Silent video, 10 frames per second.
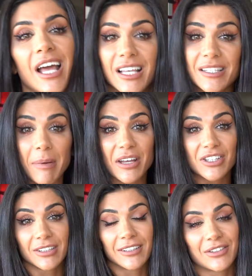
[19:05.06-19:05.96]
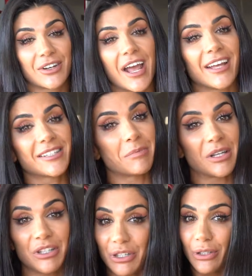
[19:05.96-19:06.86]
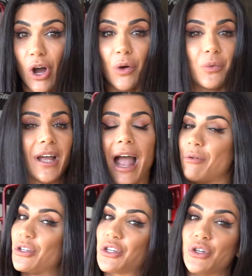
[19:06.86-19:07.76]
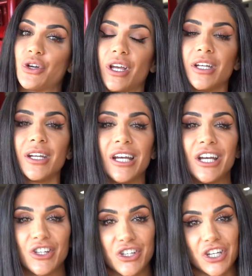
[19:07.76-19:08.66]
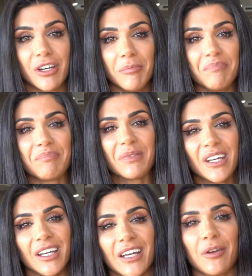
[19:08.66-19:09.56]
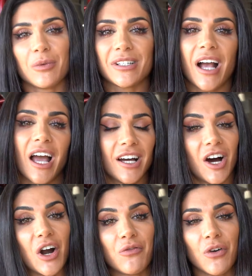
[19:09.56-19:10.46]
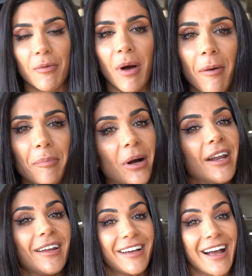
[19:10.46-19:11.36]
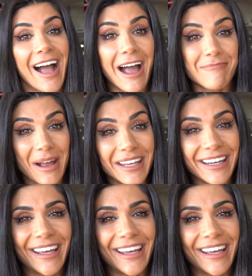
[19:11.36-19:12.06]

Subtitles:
Especially today, it's been too long, we haven't shoot in gym. It was kind of hard warm up, but I made